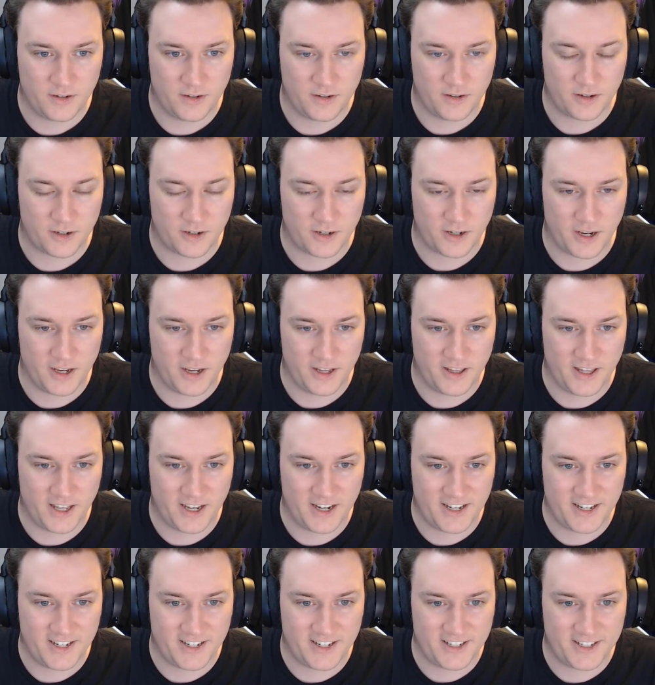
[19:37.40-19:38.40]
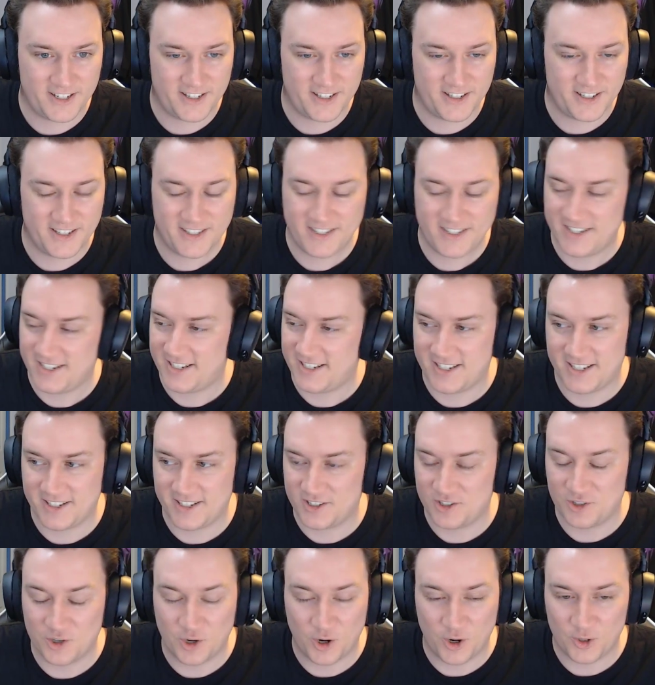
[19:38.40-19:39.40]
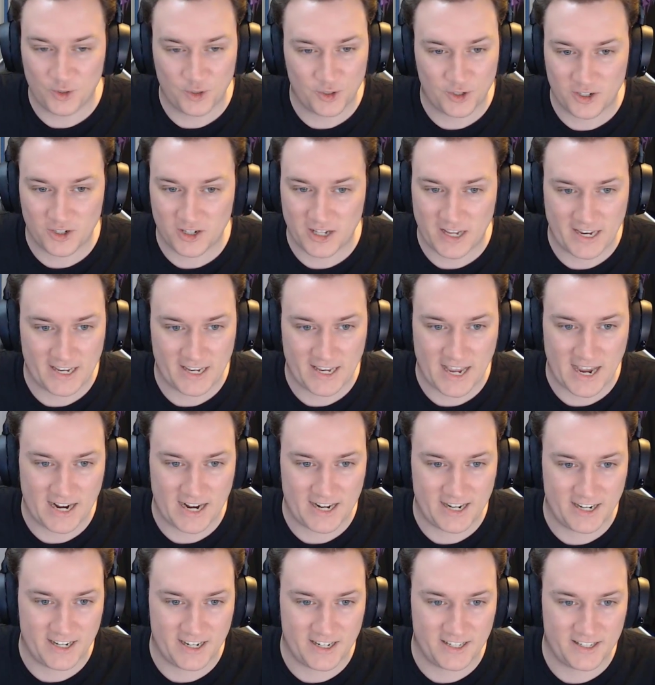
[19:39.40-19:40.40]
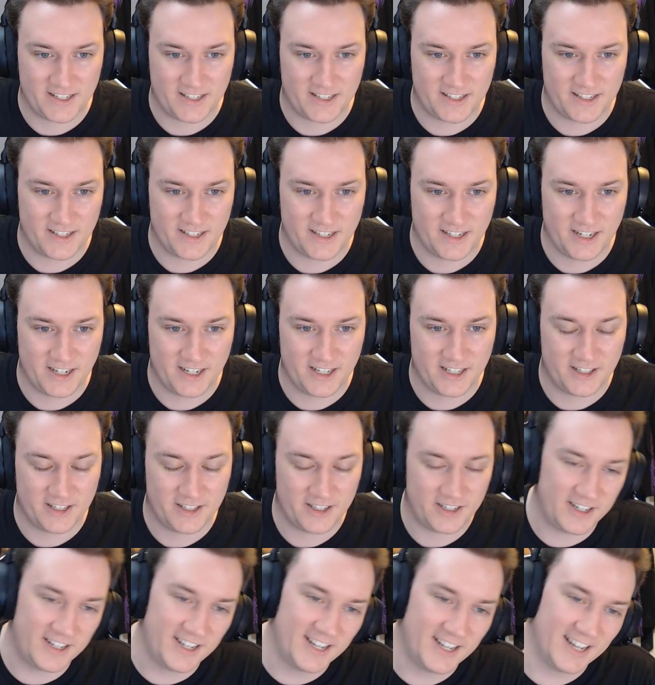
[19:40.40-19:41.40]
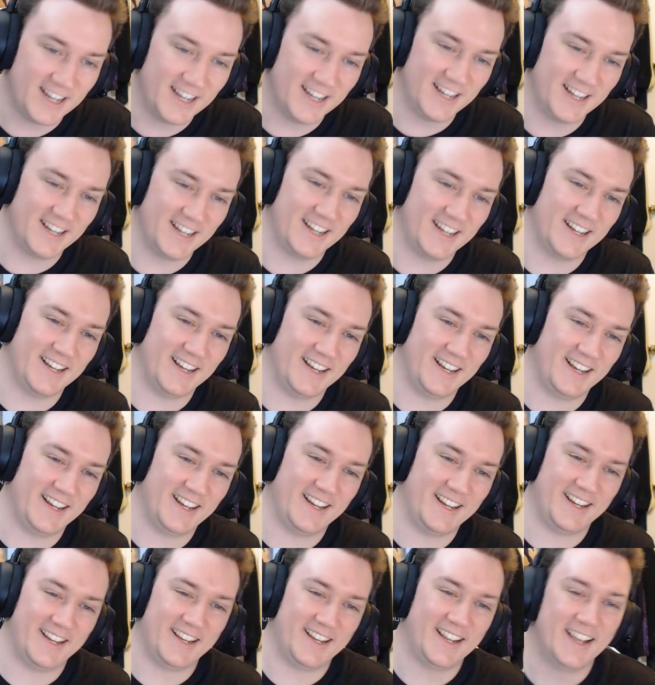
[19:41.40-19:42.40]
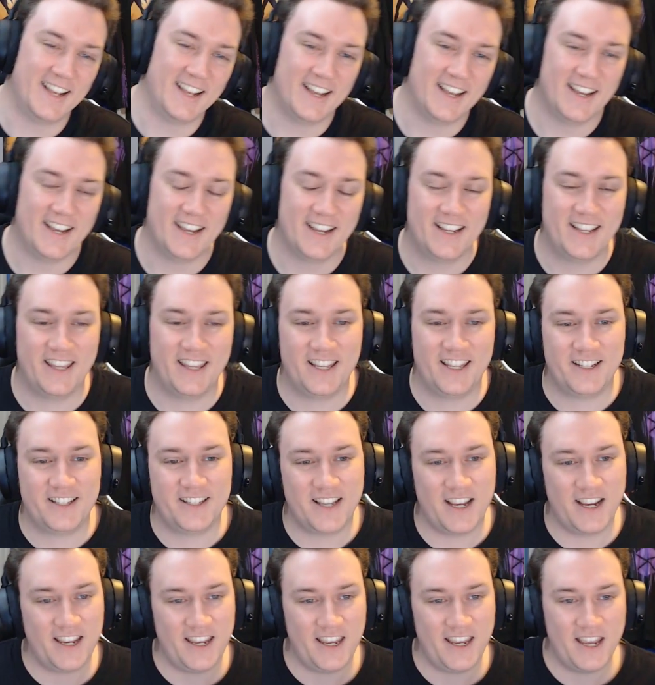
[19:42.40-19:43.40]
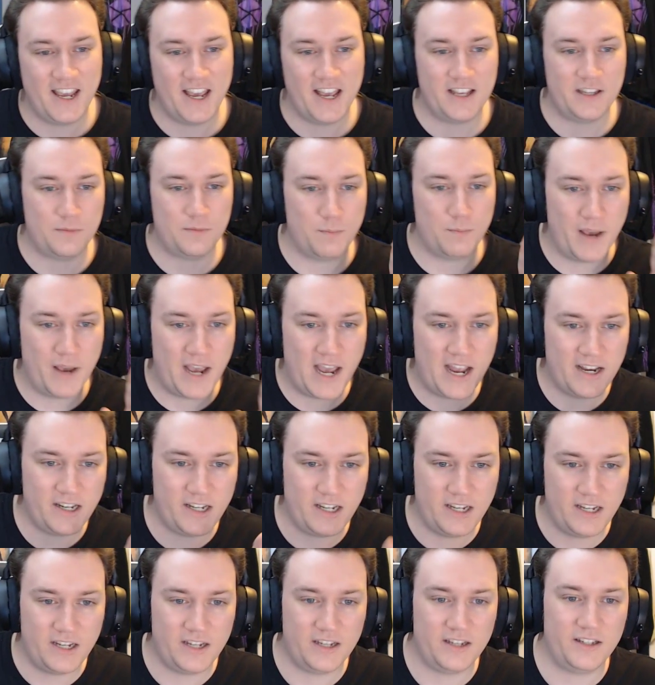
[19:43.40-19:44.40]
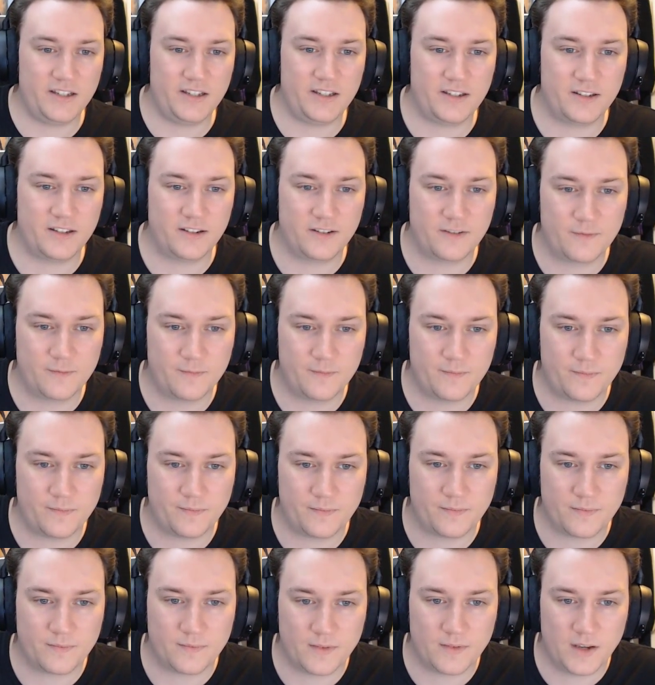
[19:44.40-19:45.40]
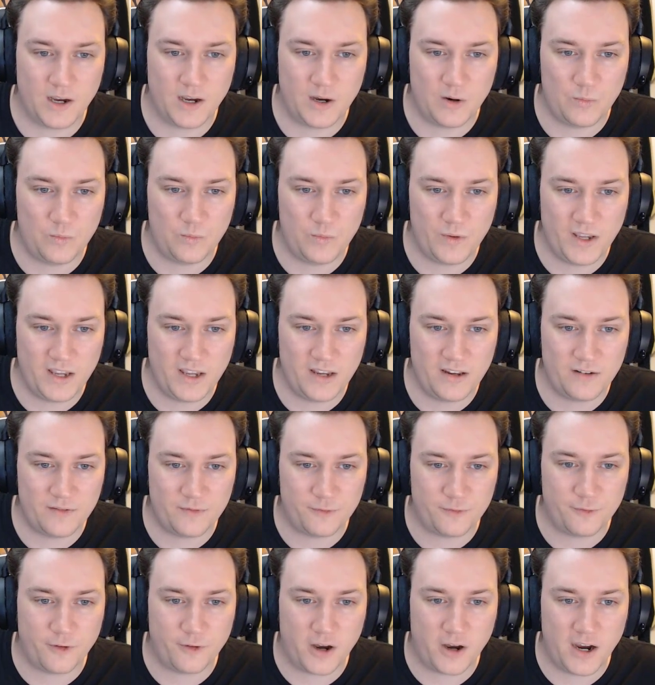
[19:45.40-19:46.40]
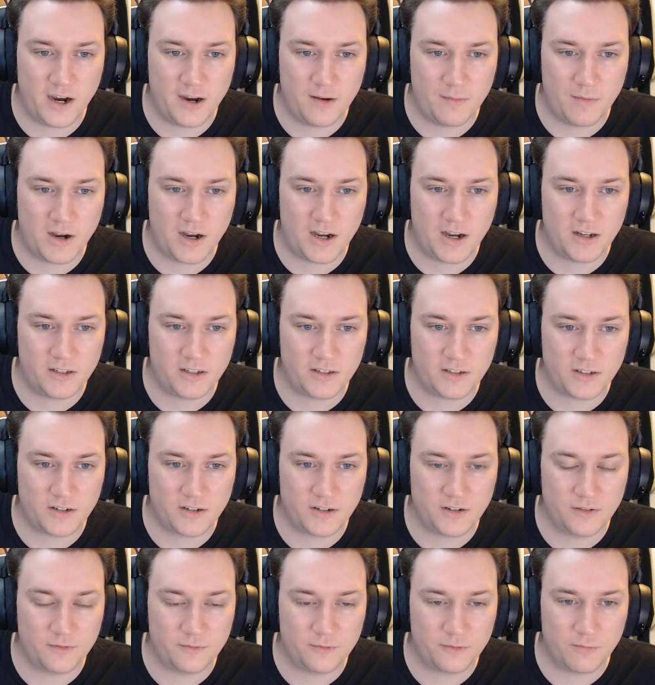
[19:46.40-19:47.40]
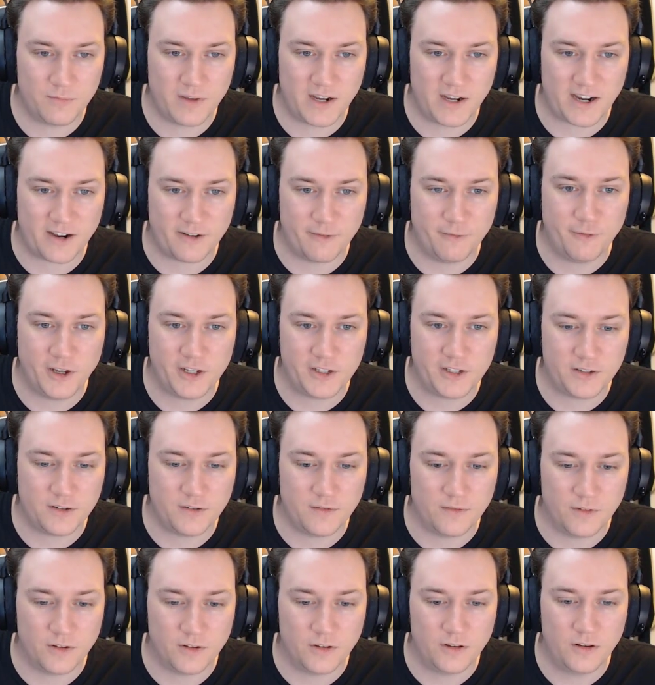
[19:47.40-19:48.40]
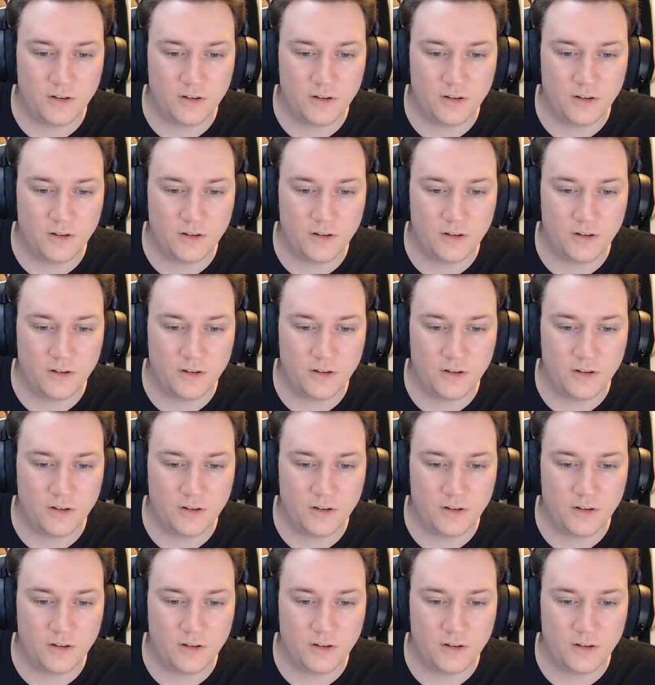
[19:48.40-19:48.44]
Okay, that it does not look like cat ears. It it looks like he has bat ears, a weird fire mask from like a festival,